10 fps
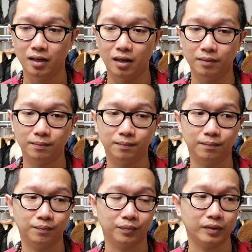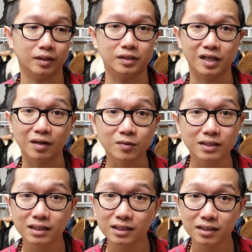The
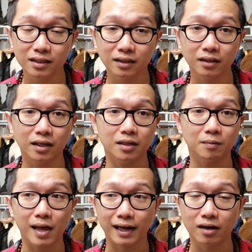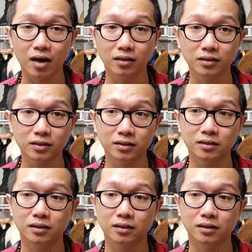Chelsea in the black color,